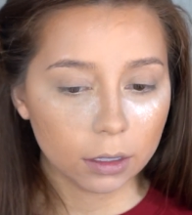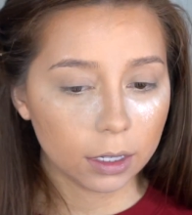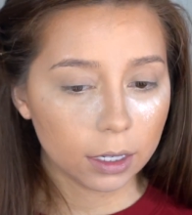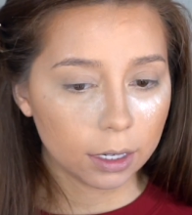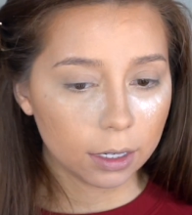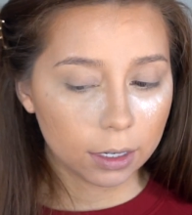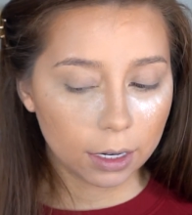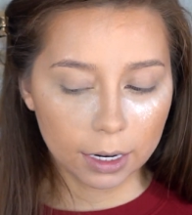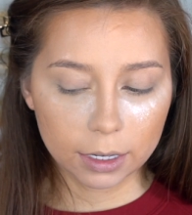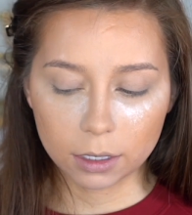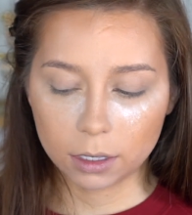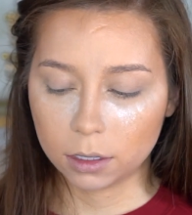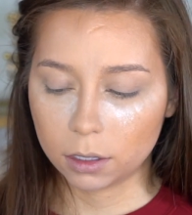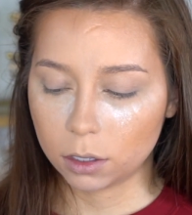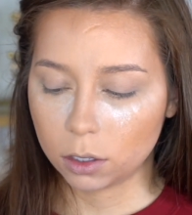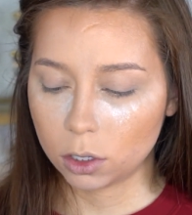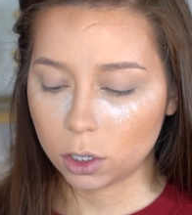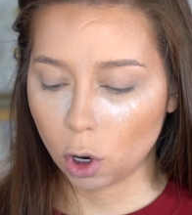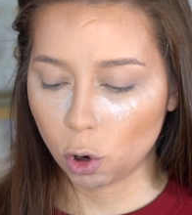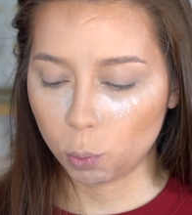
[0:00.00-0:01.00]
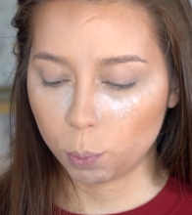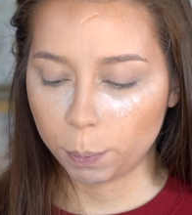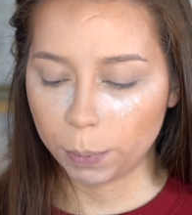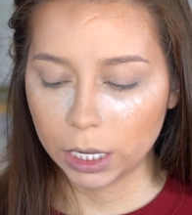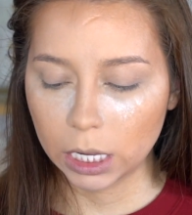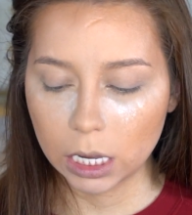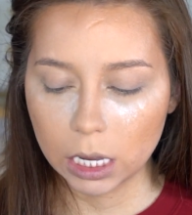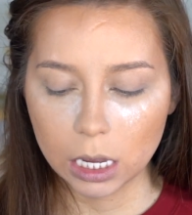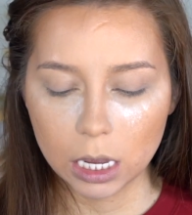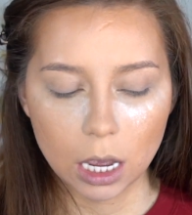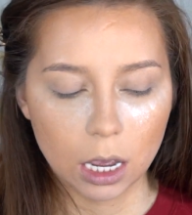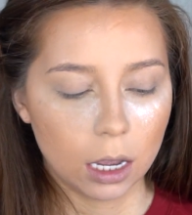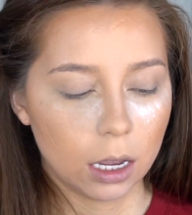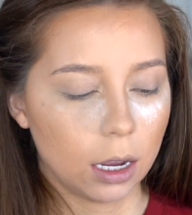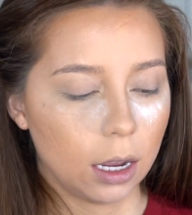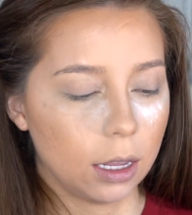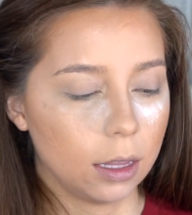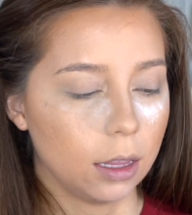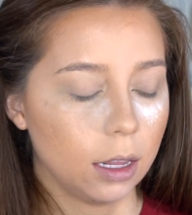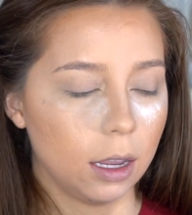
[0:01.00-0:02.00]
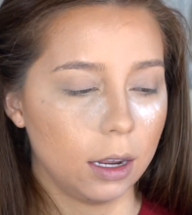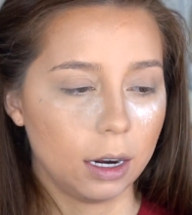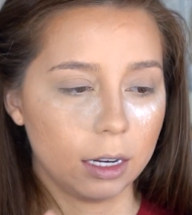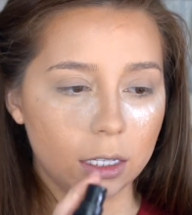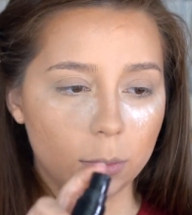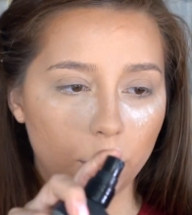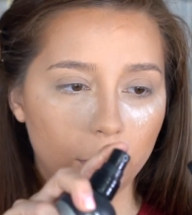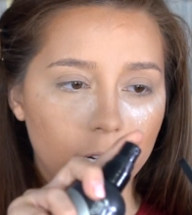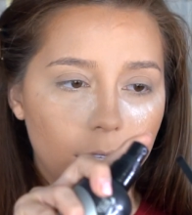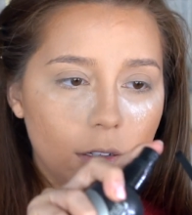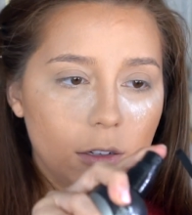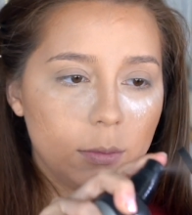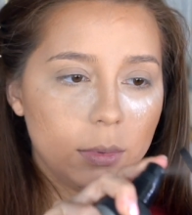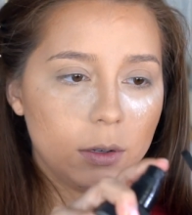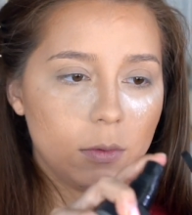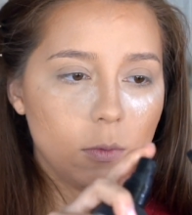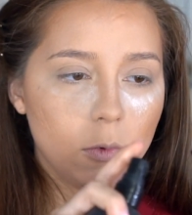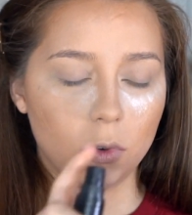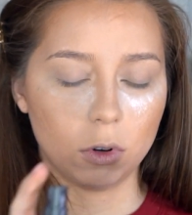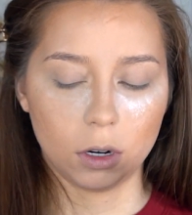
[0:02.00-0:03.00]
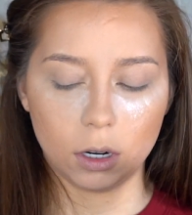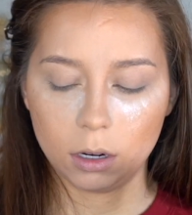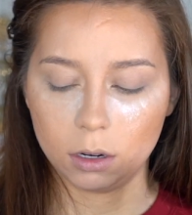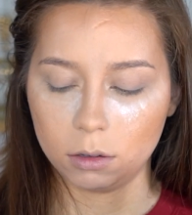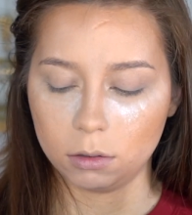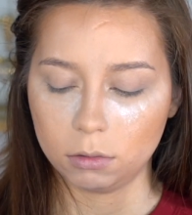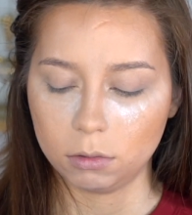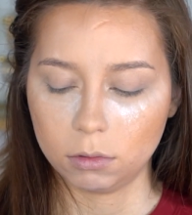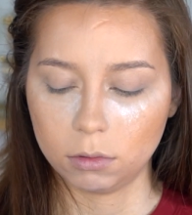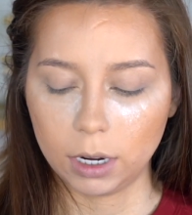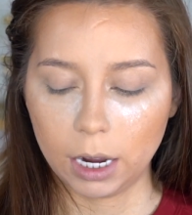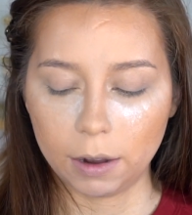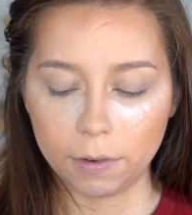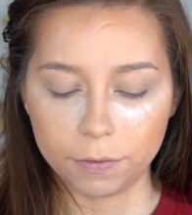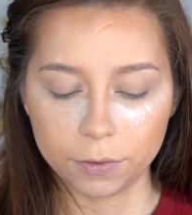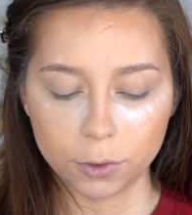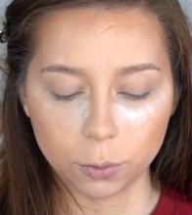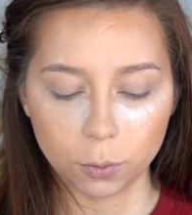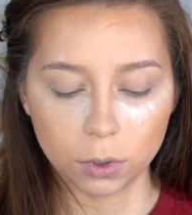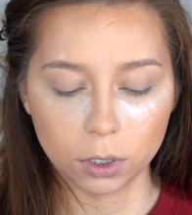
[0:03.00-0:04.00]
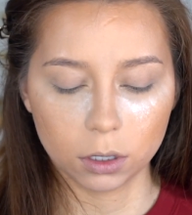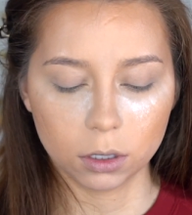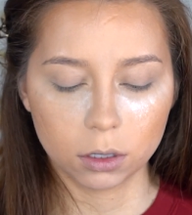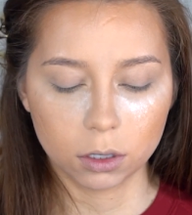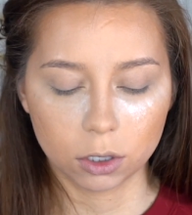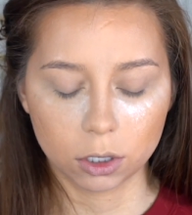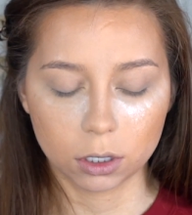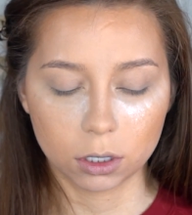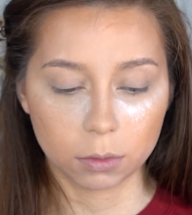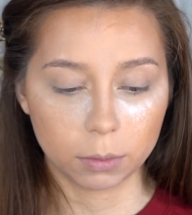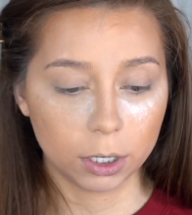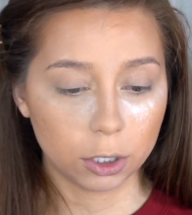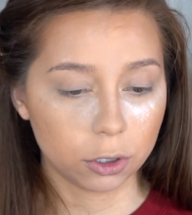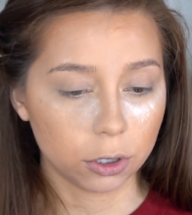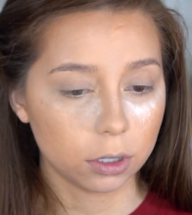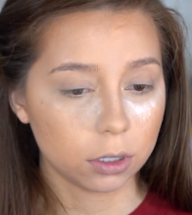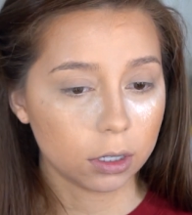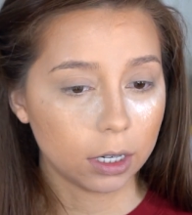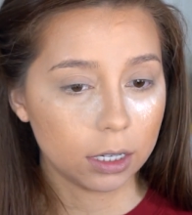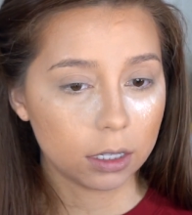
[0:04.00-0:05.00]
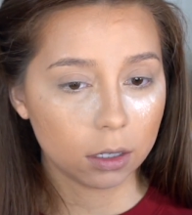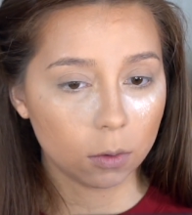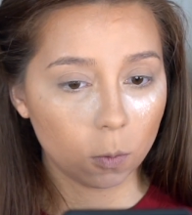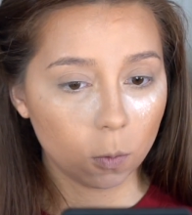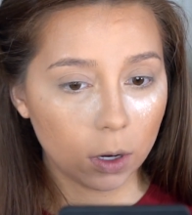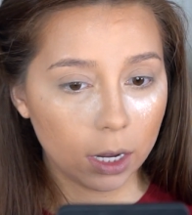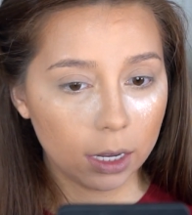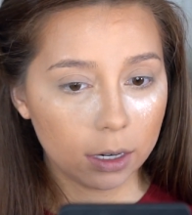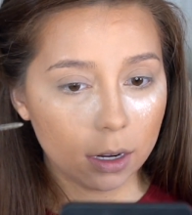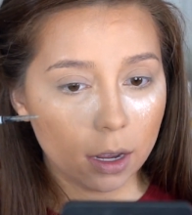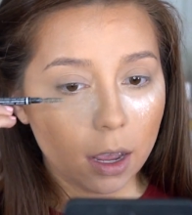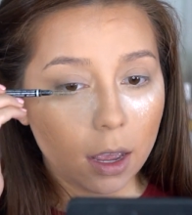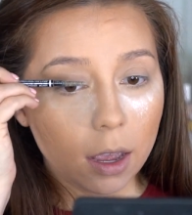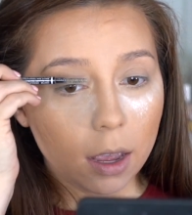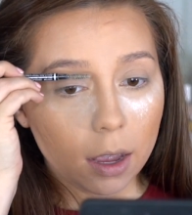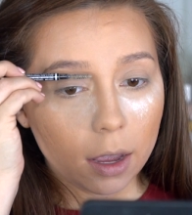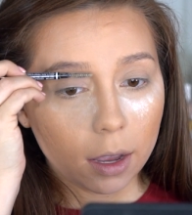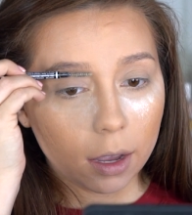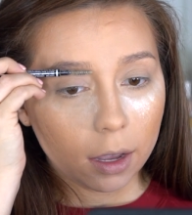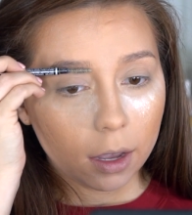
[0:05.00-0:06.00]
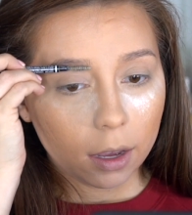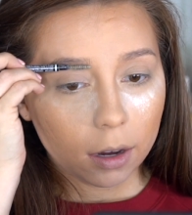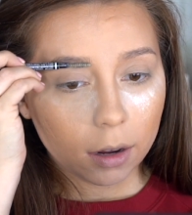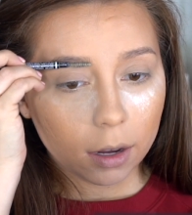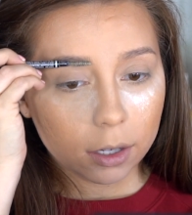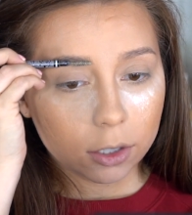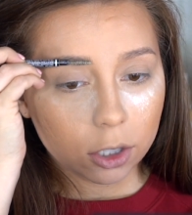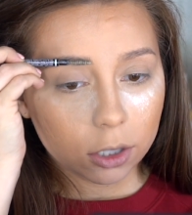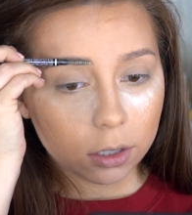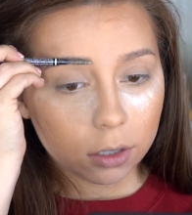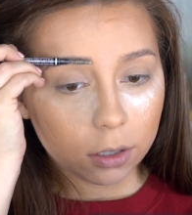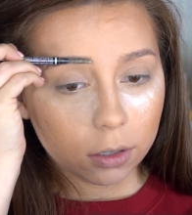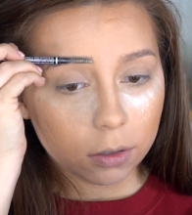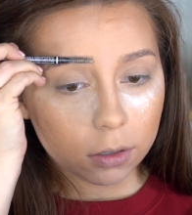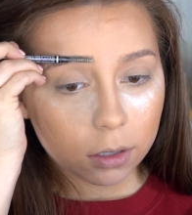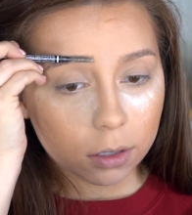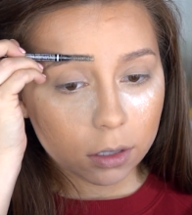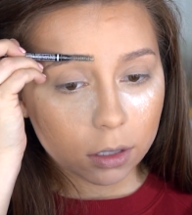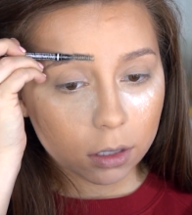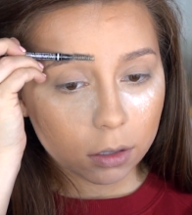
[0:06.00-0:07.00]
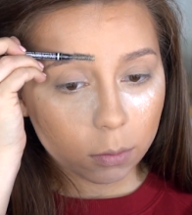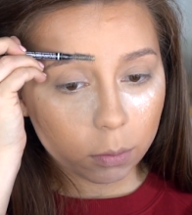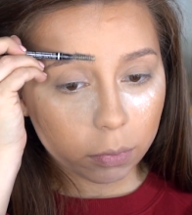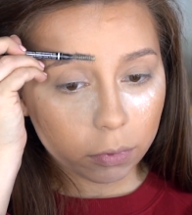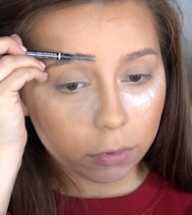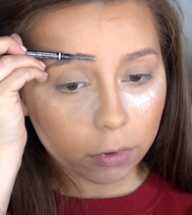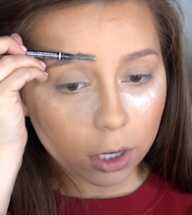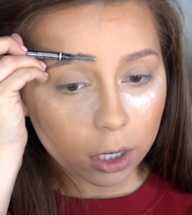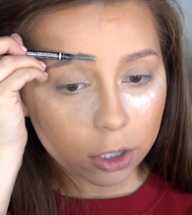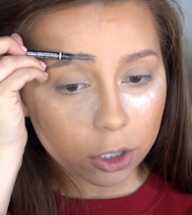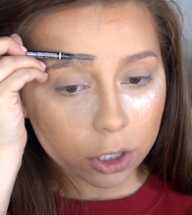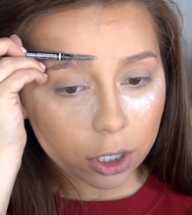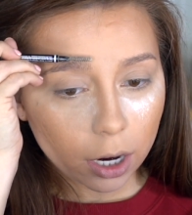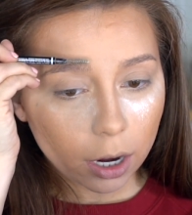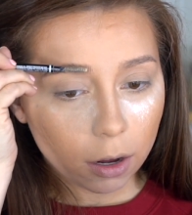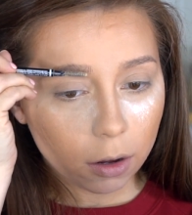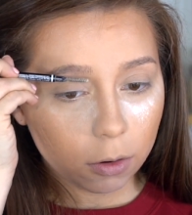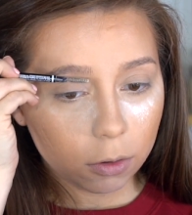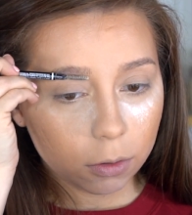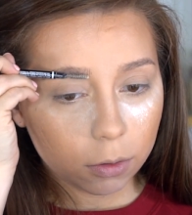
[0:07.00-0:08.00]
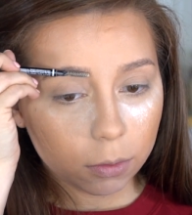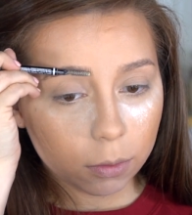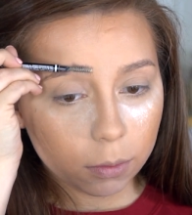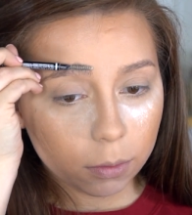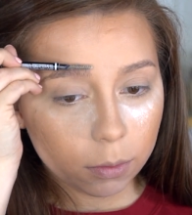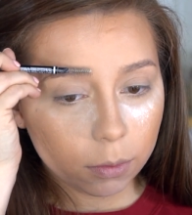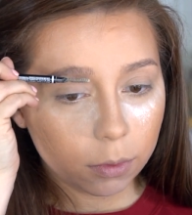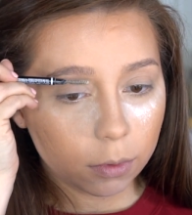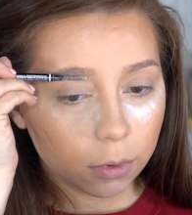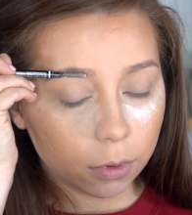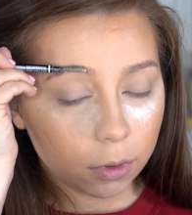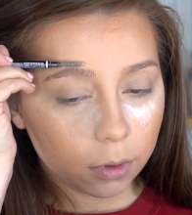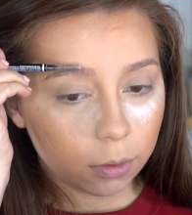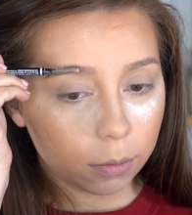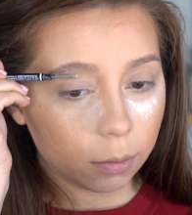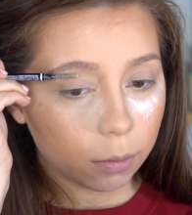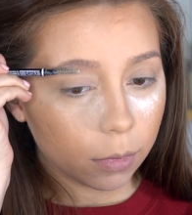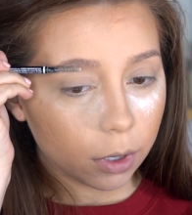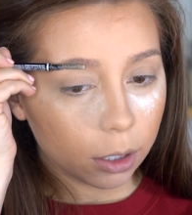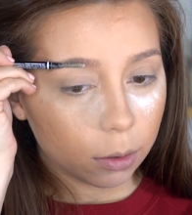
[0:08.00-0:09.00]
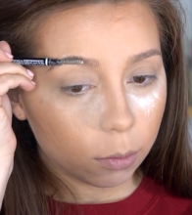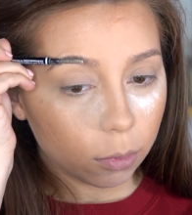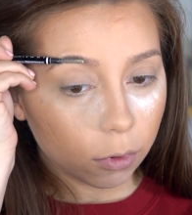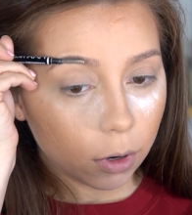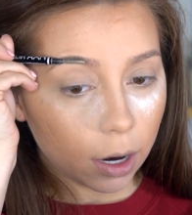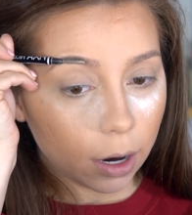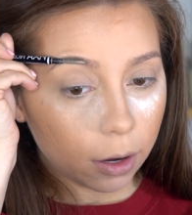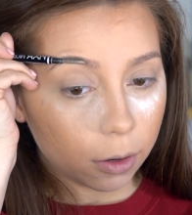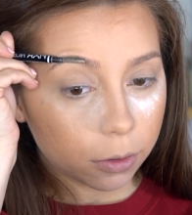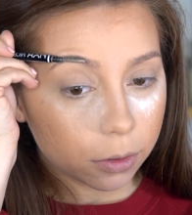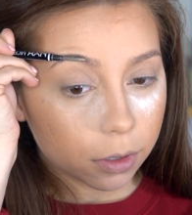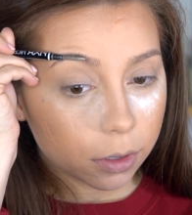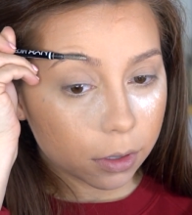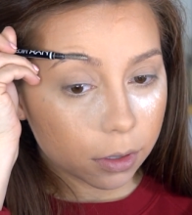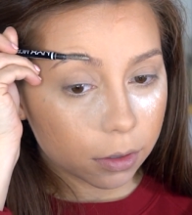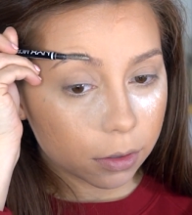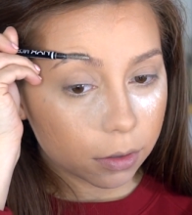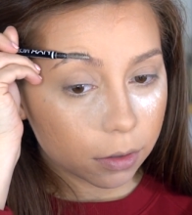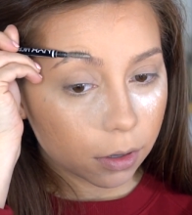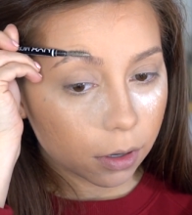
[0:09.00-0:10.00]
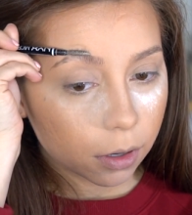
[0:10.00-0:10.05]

get it nice and soapy, and then I sprayed a little bit more afterwards just to make sure it's nice and wet. And I just use it to brush out my brows